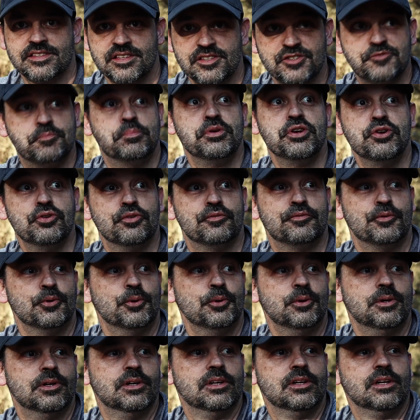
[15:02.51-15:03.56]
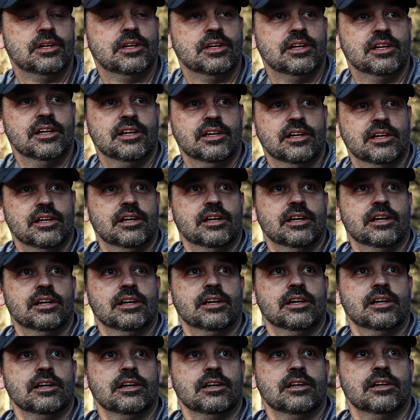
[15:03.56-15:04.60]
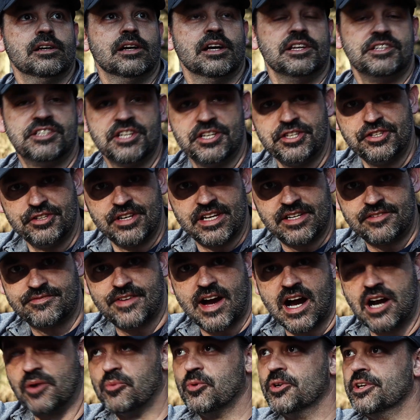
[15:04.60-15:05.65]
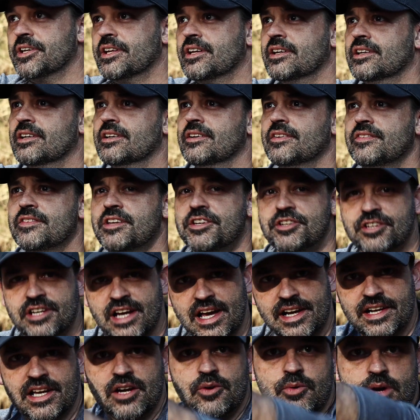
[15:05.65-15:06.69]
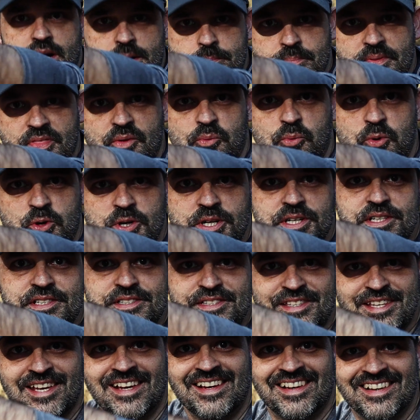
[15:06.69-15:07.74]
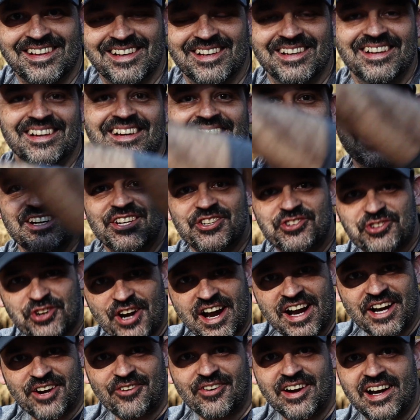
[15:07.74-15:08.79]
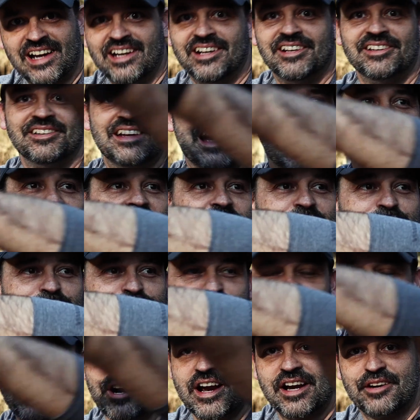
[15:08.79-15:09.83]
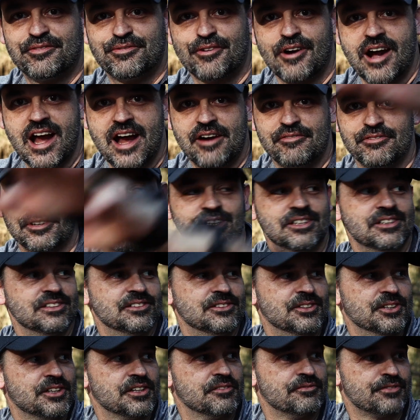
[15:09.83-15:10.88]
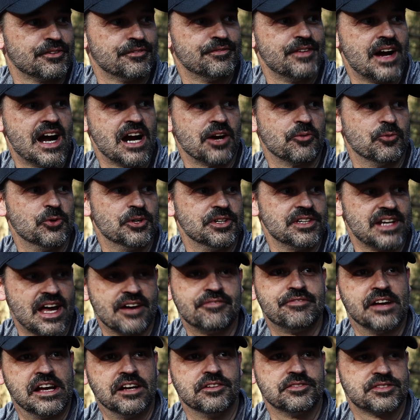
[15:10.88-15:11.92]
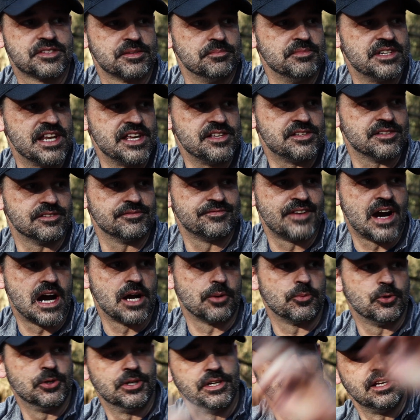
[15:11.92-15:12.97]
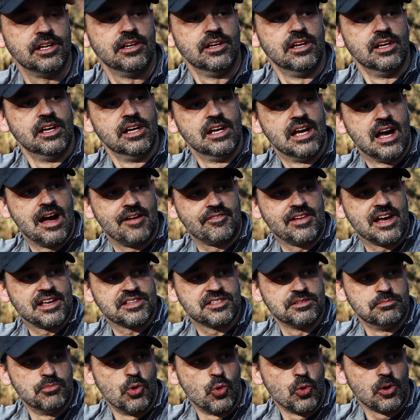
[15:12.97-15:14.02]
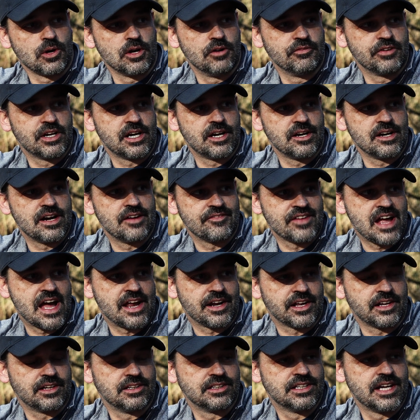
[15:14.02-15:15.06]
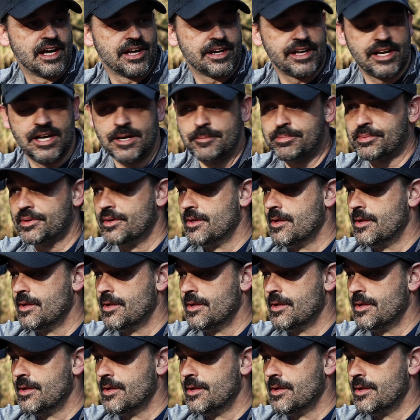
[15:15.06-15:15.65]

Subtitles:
It's beautiful until you need firewood. Then you got to go up in the woods, trek around. I've trekked forever looking for firewood, and I found some decent firewood. I've got some more over here I've got to cut up.